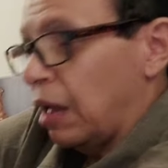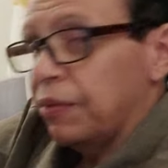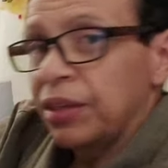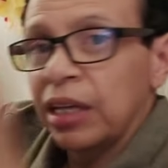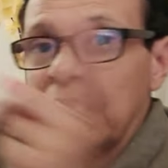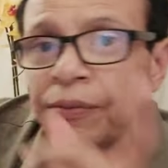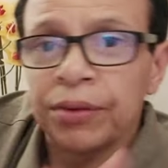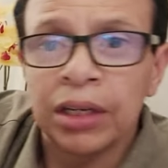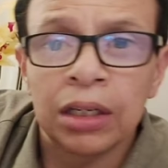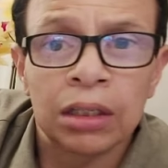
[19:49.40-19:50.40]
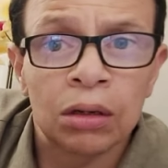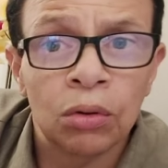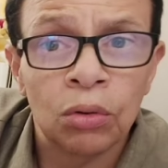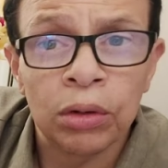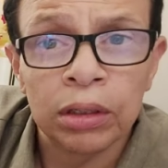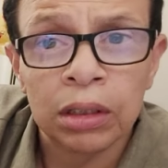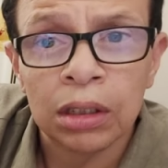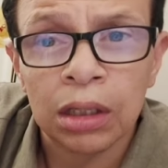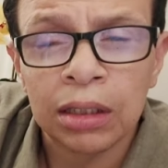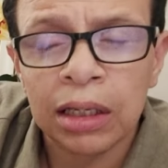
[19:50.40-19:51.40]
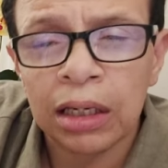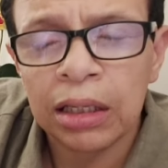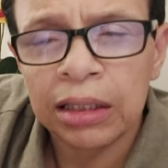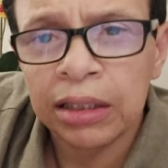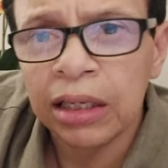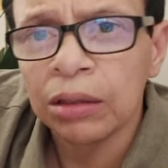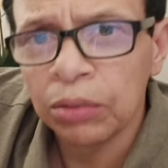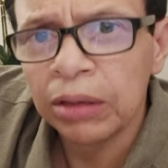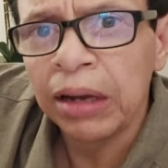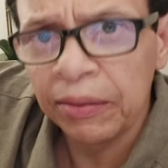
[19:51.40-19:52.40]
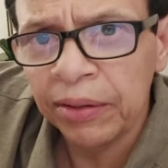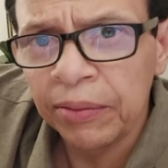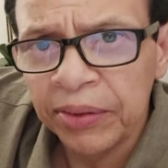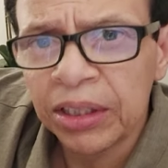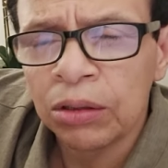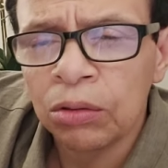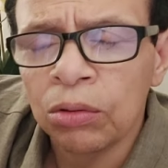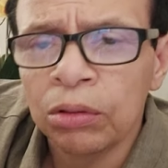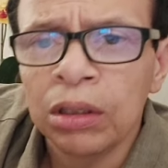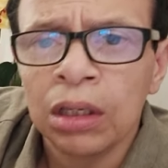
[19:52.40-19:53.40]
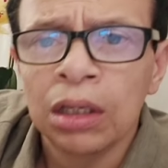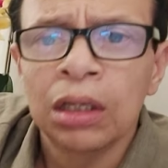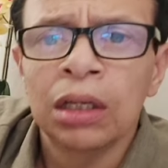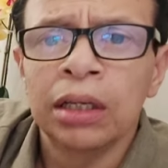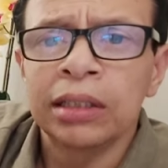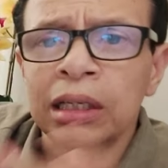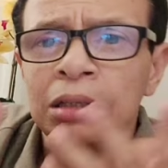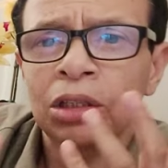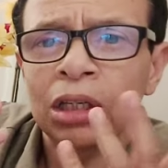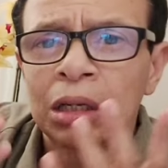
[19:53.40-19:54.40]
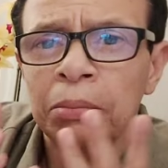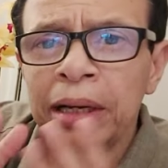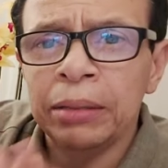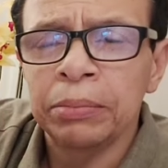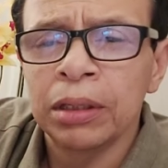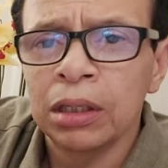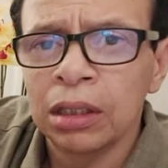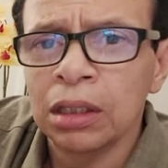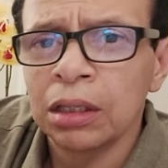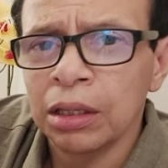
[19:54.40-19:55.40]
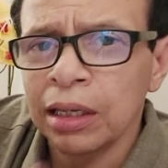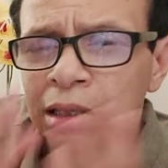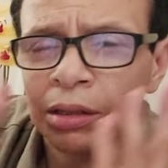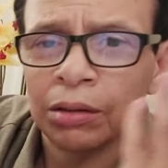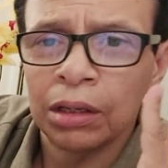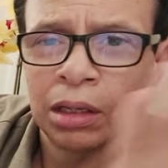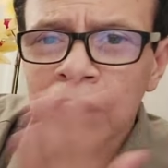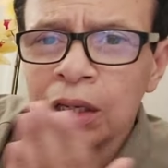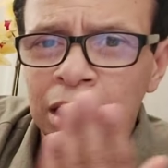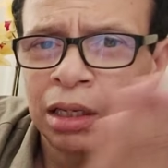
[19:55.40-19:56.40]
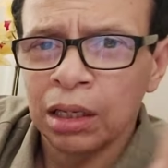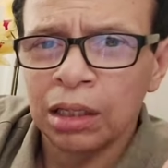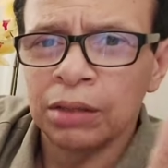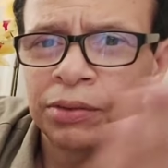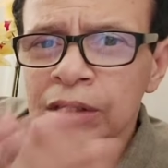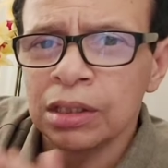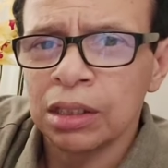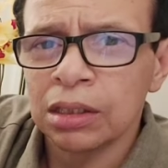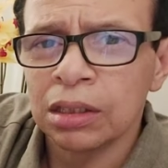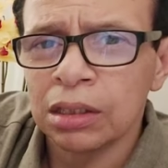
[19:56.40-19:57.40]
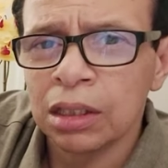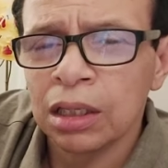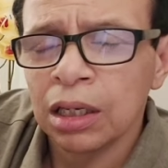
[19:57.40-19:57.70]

I have the African horn. And that, and that, yeah, I have African horn. It's like a, look like a pipe, like different sizes.